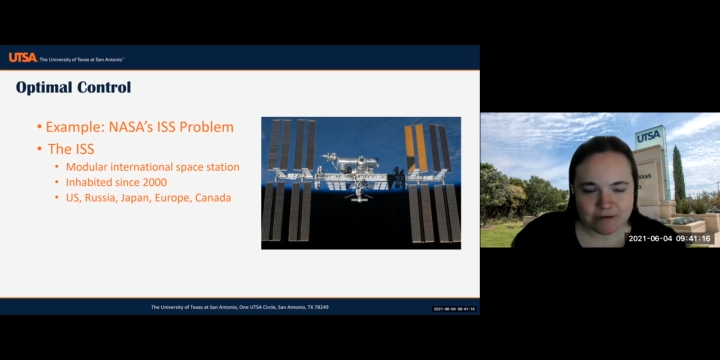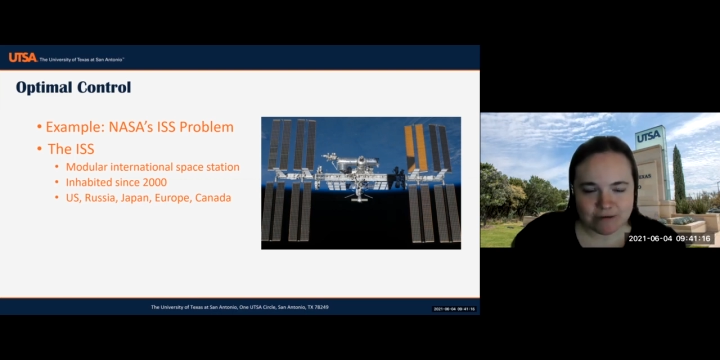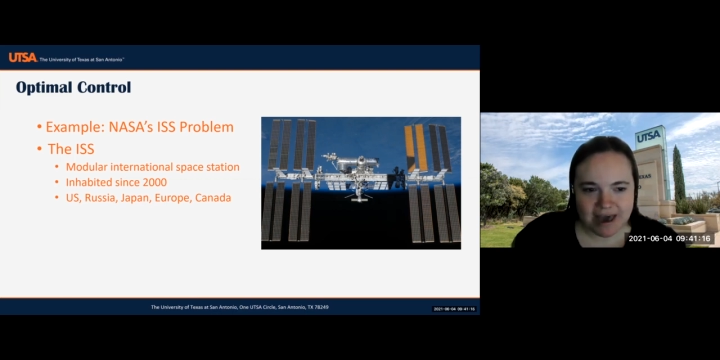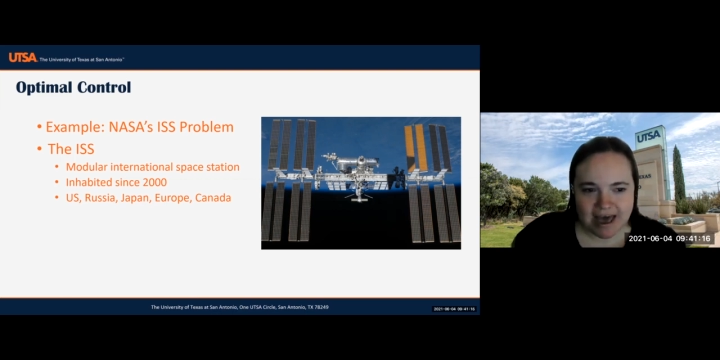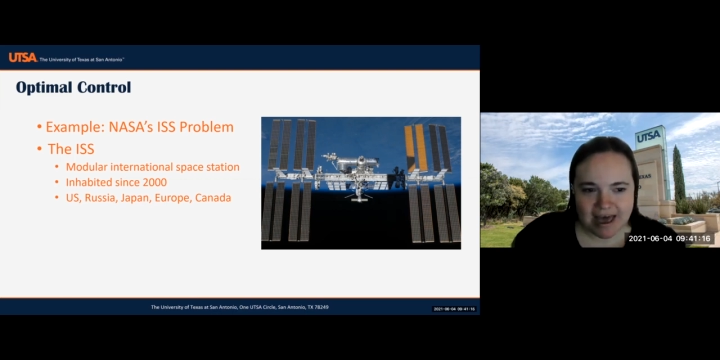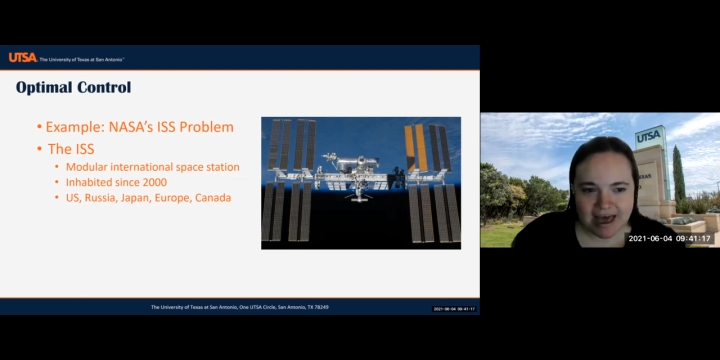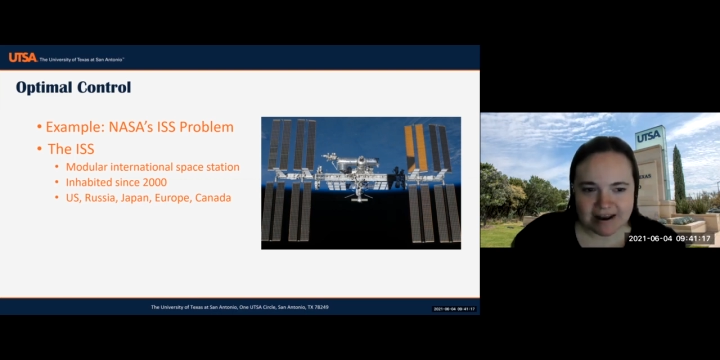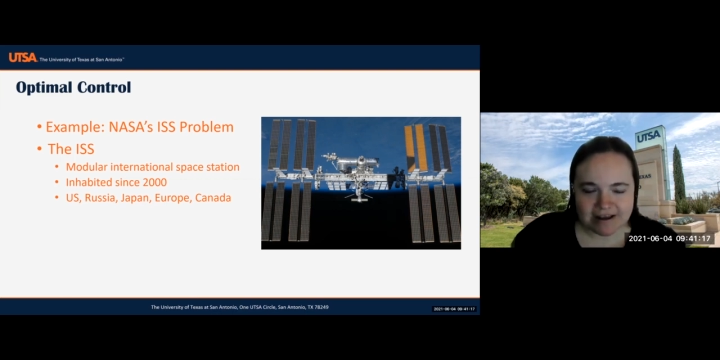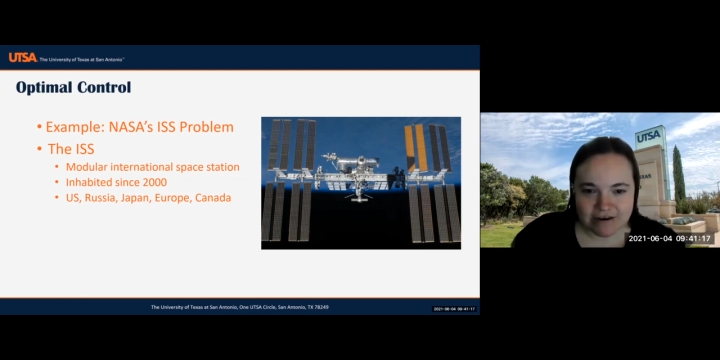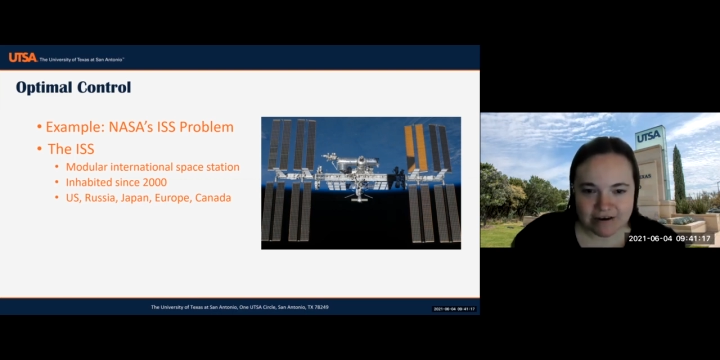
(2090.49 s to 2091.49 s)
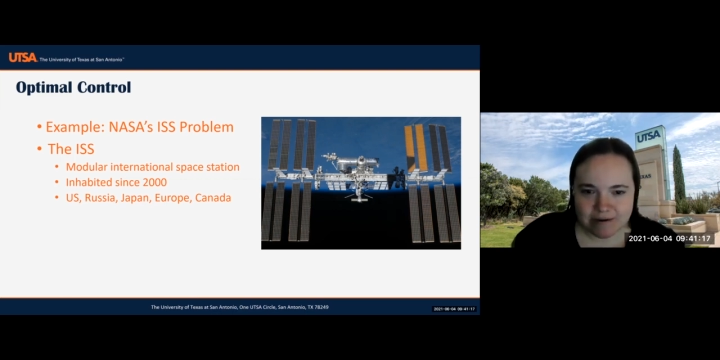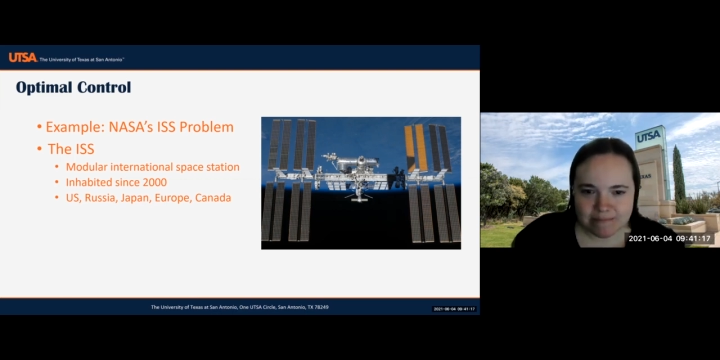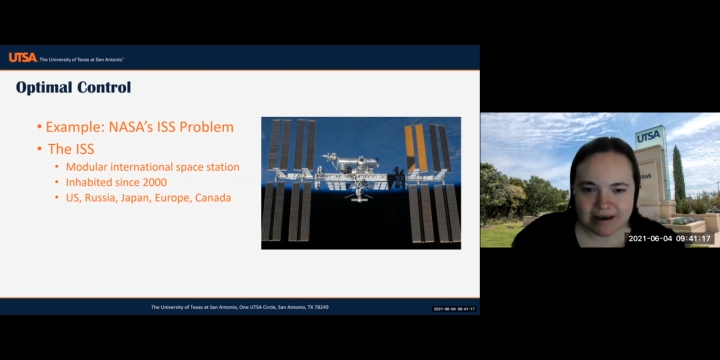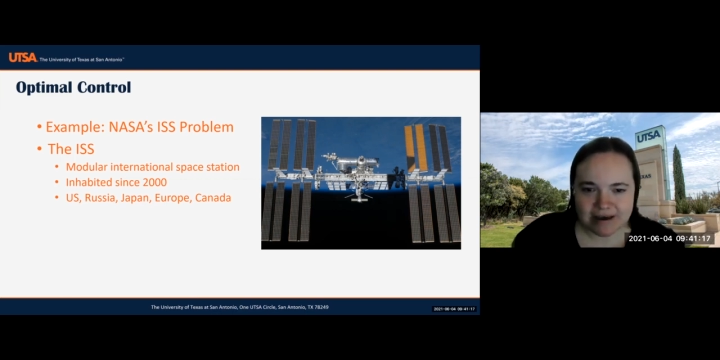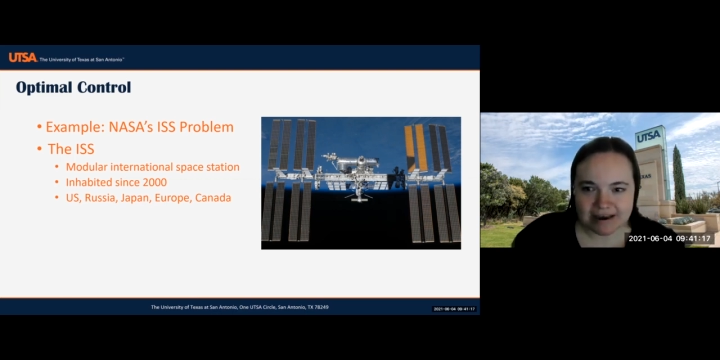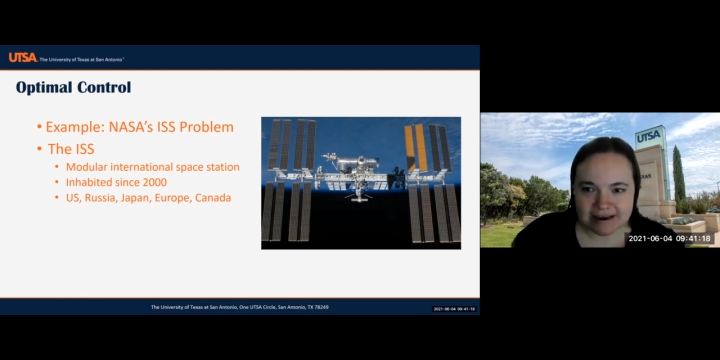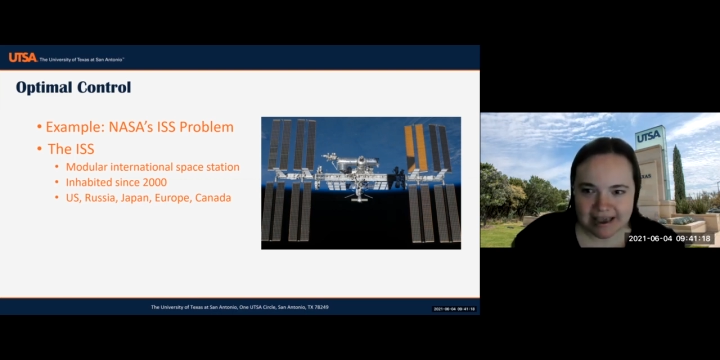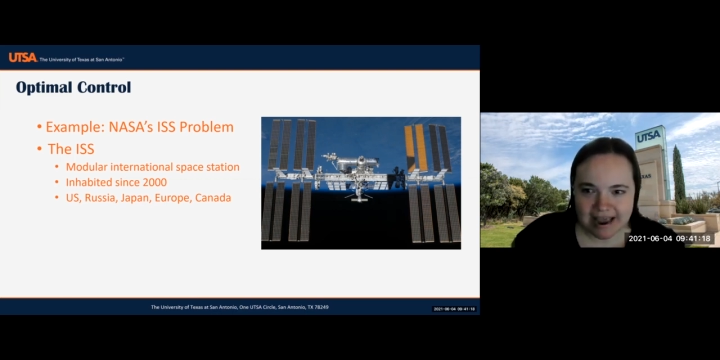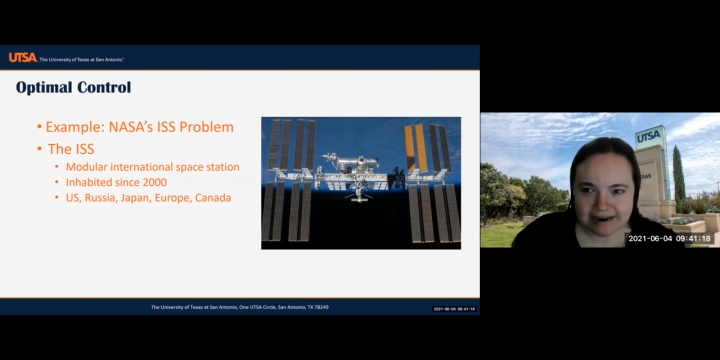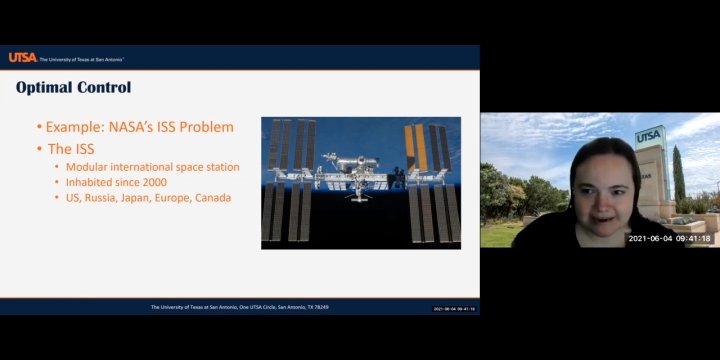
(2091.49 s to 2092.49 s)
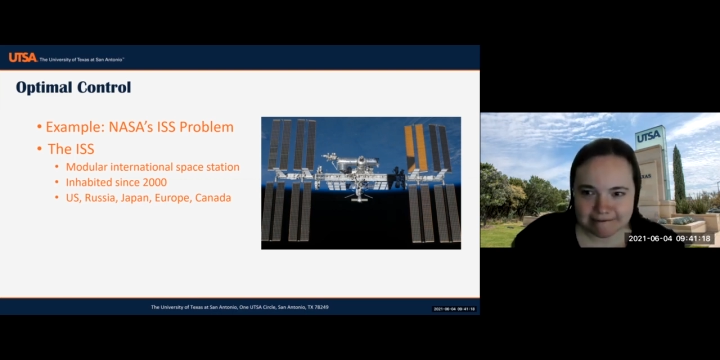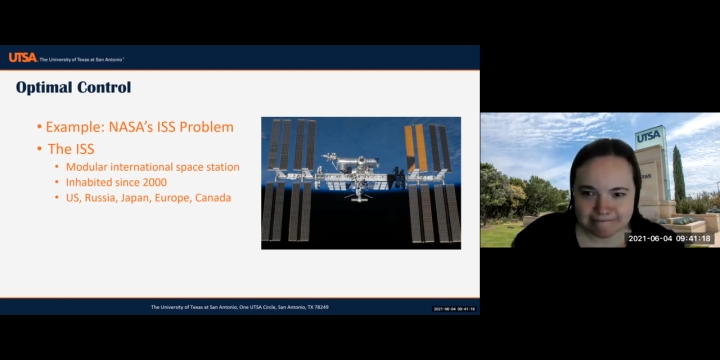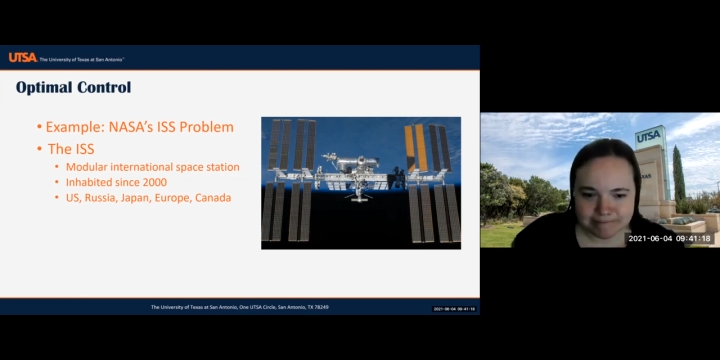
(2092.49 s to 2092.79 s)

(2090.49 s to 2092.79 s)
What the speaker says: Japan, Europe, and Canada.